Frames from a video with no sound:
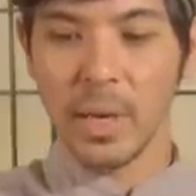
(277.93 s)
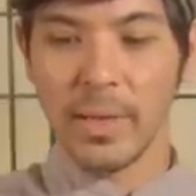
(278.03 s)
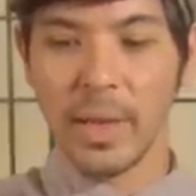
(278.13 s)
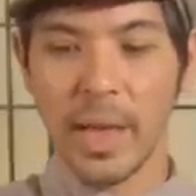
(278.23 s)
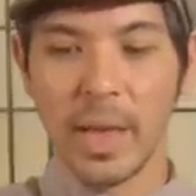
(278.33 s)

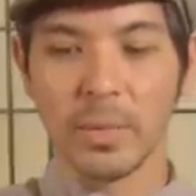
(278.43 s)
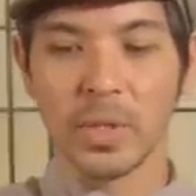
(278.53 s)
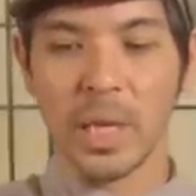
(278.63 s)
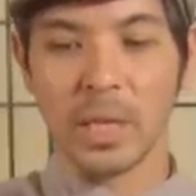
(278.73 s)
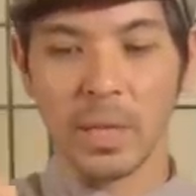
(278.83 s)
And then
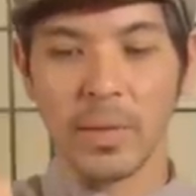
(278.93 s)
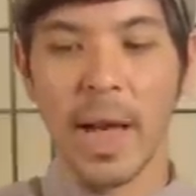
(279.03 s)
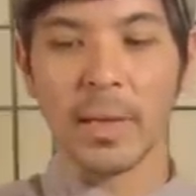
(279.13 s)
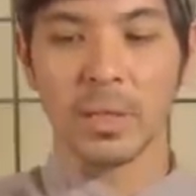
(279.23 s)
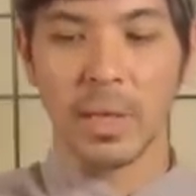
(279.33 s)
animals eat the
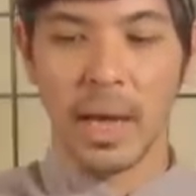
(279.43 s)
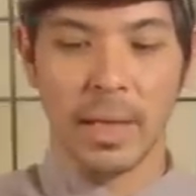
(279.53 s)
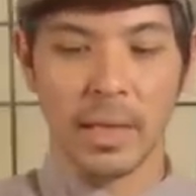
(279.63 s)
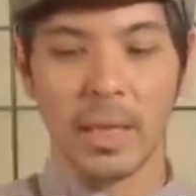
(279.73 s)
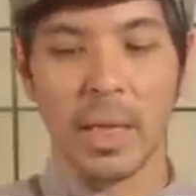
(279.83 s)
grass,
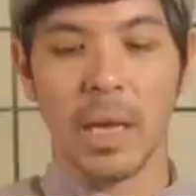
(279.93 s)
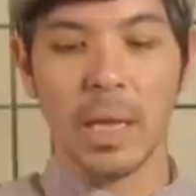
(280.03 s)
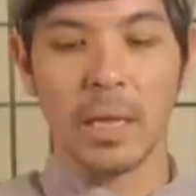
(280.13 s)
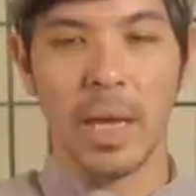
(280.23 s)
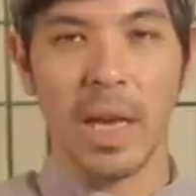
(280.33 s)
and then they
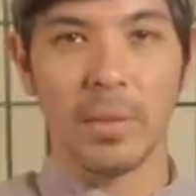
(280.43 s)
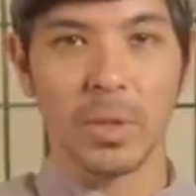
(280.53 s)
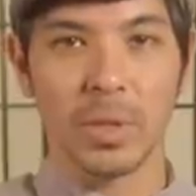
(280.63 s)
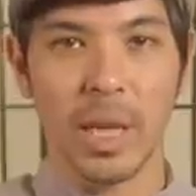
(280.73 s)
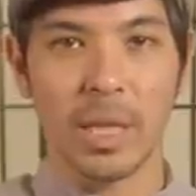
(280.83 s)
eat the
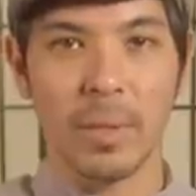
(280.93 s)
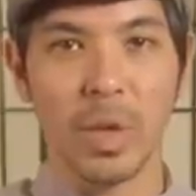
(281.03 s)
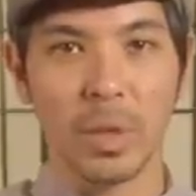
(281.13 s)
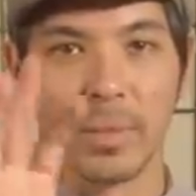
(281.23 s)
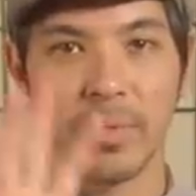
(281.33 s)
animals and the
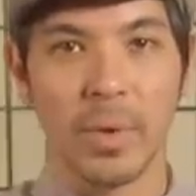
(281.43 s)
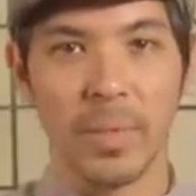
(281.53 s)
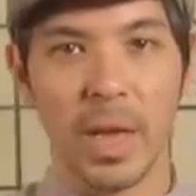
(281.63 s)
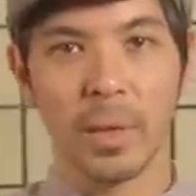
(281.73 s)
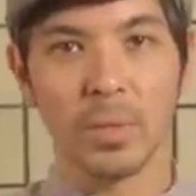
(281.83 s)
milk
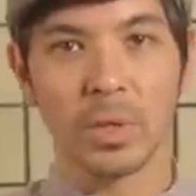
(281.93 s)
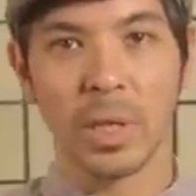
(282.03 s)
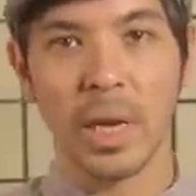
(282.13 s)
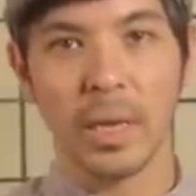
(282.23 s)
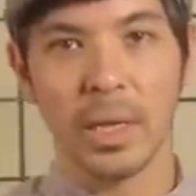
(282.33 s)
from the
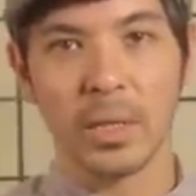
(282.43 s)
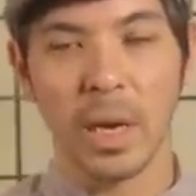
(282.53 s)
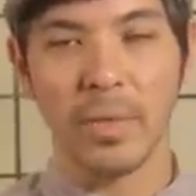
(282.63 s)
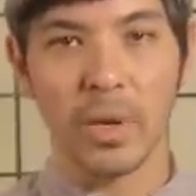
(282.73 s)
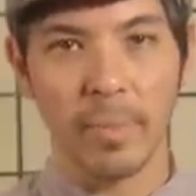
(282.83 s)
animals. And it's
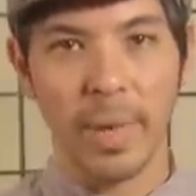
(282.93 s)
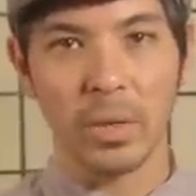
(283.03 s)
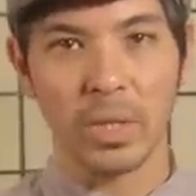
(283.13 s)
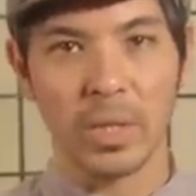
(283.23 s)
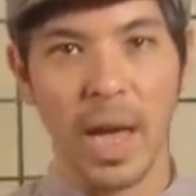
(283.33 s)
not a very
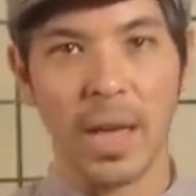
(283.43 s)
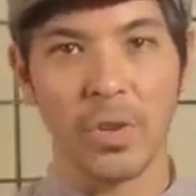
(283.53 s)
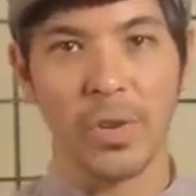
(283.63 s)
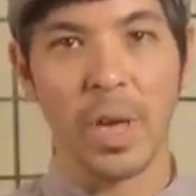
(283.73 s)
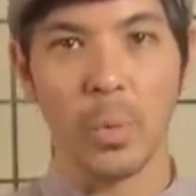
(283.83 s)
balanced diet.
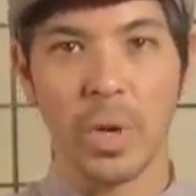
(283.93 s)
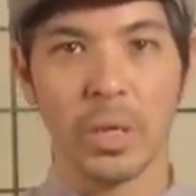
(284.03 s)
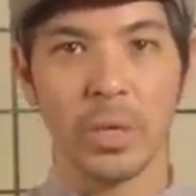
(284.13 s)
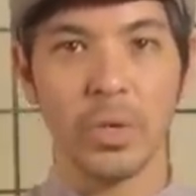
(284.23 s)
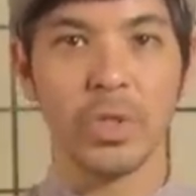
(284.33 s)
You get
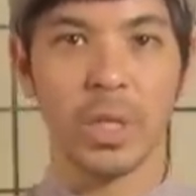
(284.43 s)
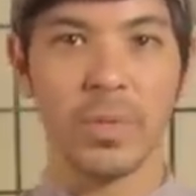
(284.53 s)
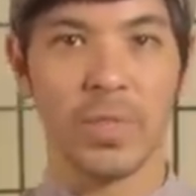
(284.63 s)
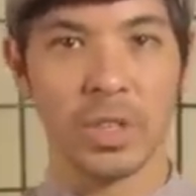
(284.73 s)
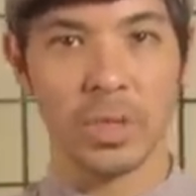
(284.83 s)
weird nutrient
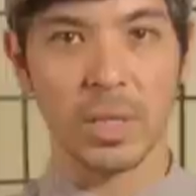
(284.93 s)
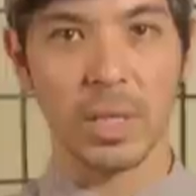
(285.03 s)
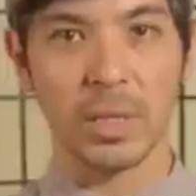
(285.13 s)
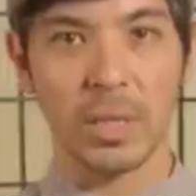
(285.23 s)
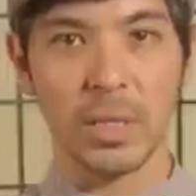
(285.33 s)
deficiency
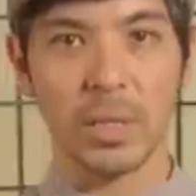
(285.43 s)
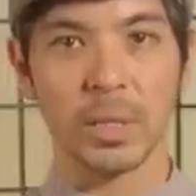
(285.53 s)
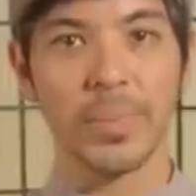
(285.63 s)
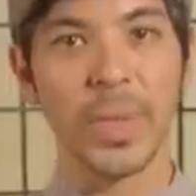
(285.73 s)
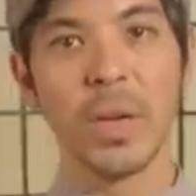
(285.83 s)

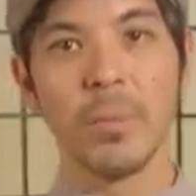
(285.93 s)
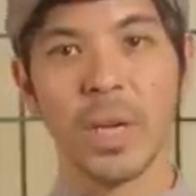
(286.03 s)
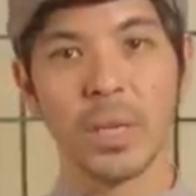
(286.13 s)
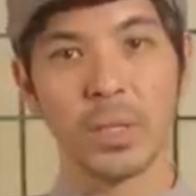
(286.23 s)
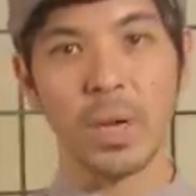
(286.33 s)
diseases
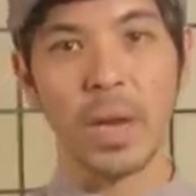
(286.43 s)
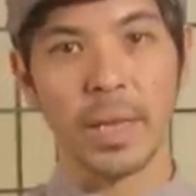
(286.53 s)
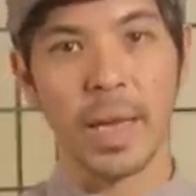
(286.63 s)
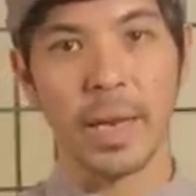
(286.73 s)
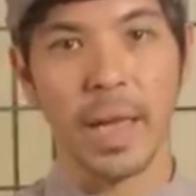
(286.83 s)
because you're
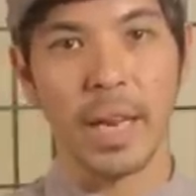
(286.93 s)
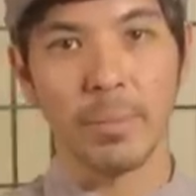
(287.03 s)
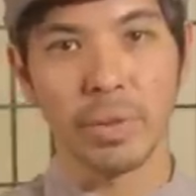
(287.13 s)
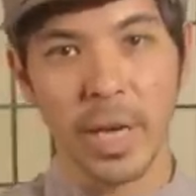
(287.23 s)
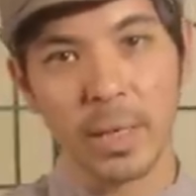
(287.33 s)
not getting
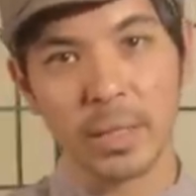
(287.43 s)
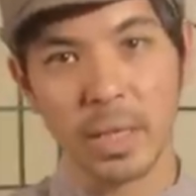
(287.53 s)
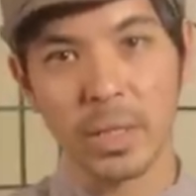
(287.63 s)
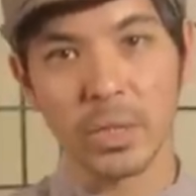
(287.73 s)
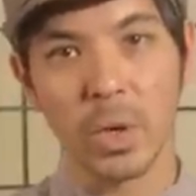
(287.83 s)
any
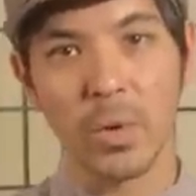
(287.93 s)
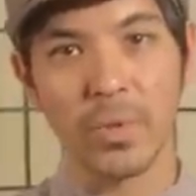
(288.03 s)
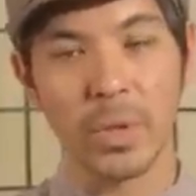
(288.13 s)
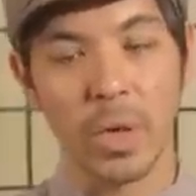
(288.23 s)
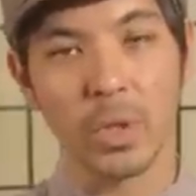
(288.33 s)
plants. And so
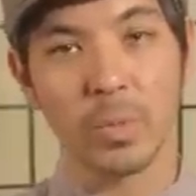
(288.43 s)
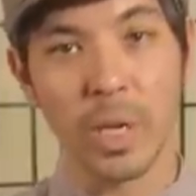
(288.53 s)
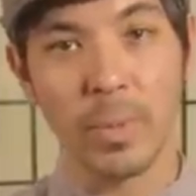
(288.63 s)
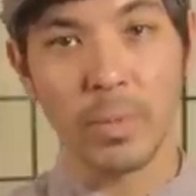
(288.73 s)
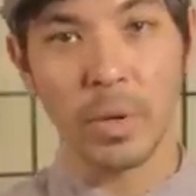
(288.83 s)
for those
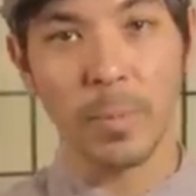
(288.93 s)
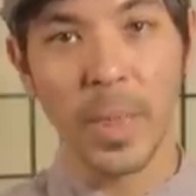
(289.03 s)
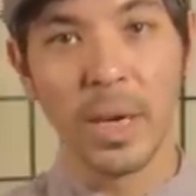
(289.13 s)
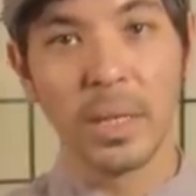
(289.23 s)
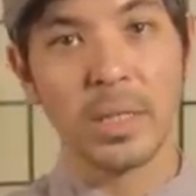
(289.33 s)
people,
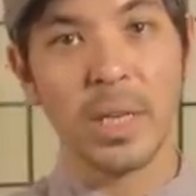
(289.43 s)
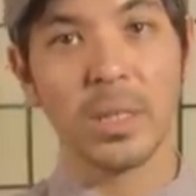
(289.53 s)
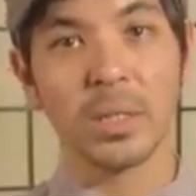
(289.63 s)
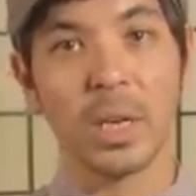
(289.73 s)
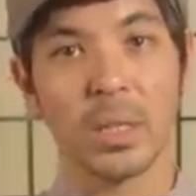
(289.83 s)

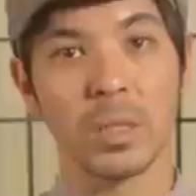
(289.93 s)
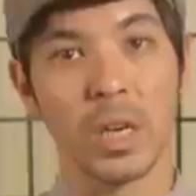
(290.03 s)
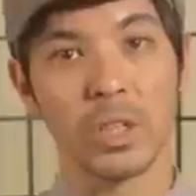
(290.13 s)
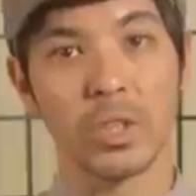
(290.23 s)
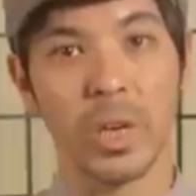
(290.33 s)
tea is not a
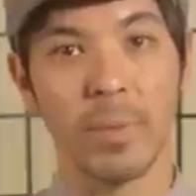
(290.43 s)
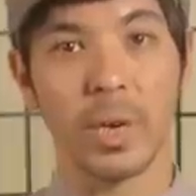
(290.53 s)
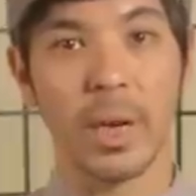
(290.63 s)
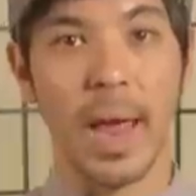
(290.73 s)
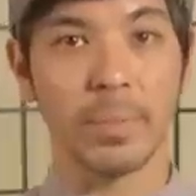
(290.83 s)
luxury,
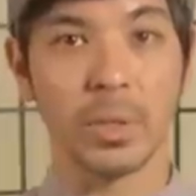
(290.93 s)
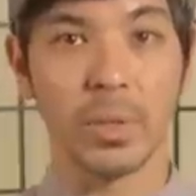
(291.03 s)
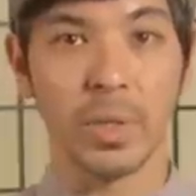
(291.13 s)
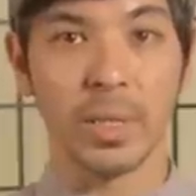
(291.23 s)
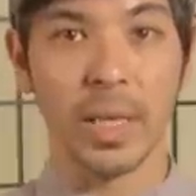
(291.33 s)
but an
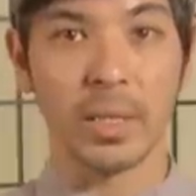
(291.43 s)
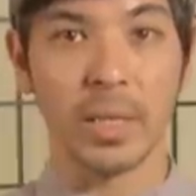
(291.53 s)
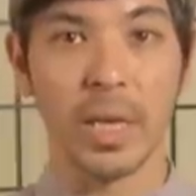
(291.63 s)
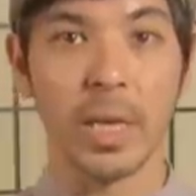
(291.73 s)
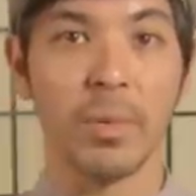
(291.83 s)
absolute
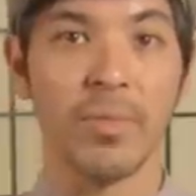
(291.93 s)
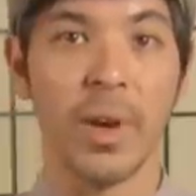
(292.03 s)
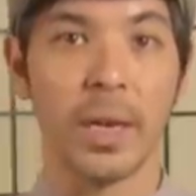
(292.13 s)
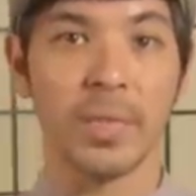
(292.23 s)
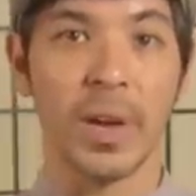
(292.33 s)
necessity. It
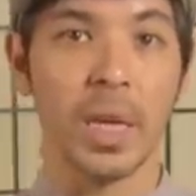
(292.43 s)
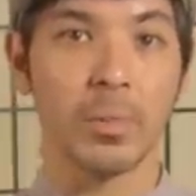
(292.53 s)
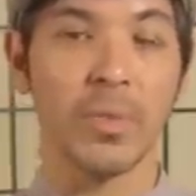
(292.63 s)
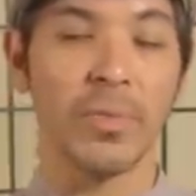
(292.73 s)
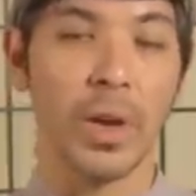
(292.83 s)
provides
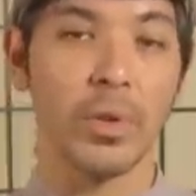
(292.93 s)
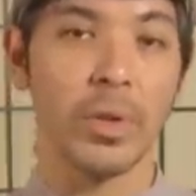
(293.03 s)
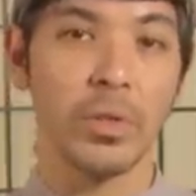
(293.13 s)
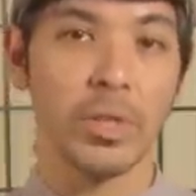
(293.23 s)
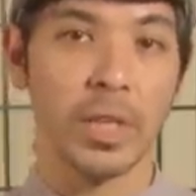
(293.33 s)
valuable
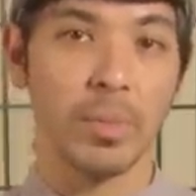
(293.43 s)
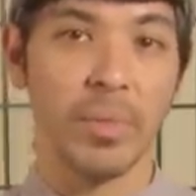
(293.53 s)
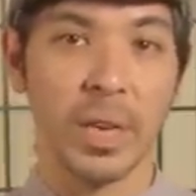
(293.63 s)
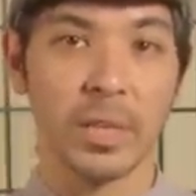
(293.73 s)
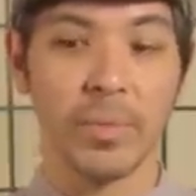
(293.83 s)
phytonutrients,
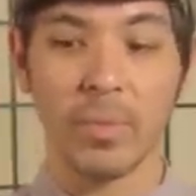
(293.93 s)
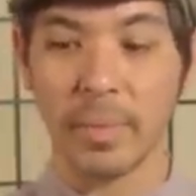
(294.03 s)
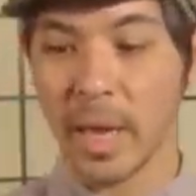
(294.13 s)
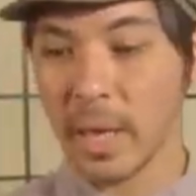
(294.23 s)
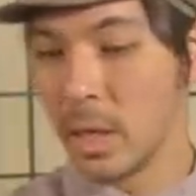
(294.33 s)
prevents them
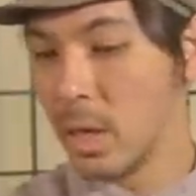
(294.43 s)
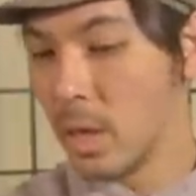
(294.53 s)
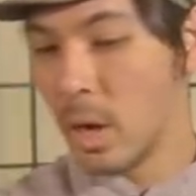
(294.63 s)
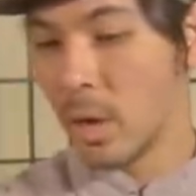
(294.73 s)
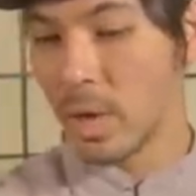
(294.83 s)
from getting
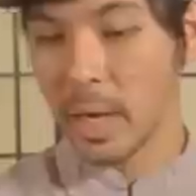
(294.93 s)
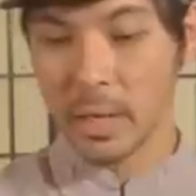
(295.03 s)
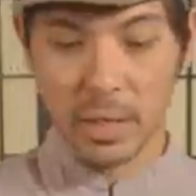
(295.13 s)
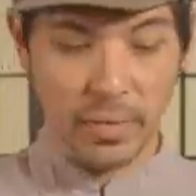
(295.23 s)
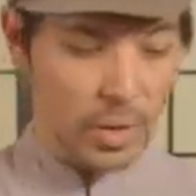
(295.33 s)
all
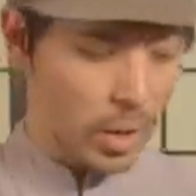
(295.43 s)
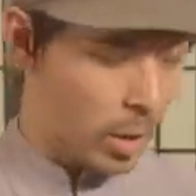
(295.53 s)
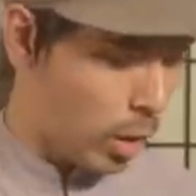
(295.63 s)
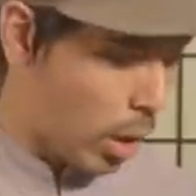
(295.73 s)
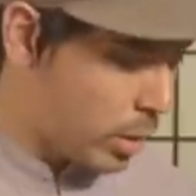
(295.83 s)
kinds of
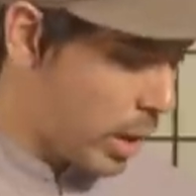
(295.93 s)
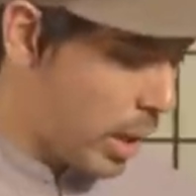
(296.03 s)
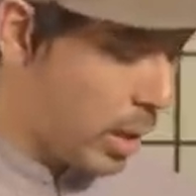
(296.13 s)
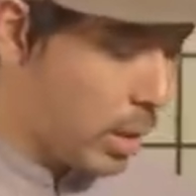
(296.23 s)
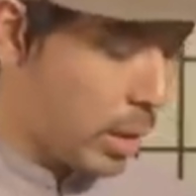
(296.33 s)

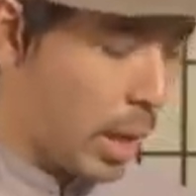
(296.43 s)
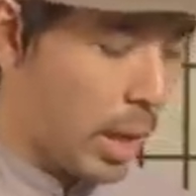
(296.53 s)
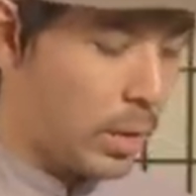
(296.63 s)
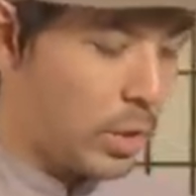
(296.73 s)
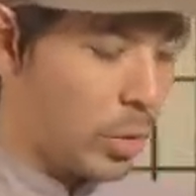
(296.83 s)
gnarly
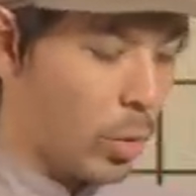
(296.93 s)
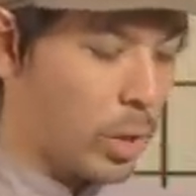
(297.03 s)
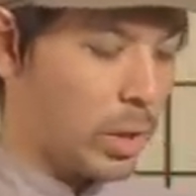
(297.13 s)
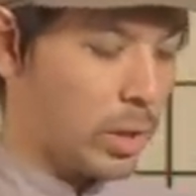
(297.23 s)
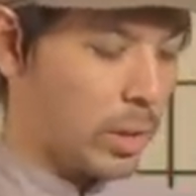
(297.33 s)
uh,
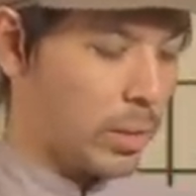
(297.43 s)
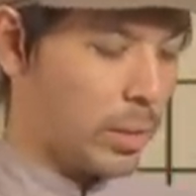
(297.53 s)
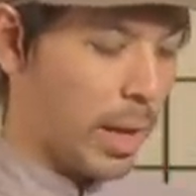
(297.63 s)
disorders.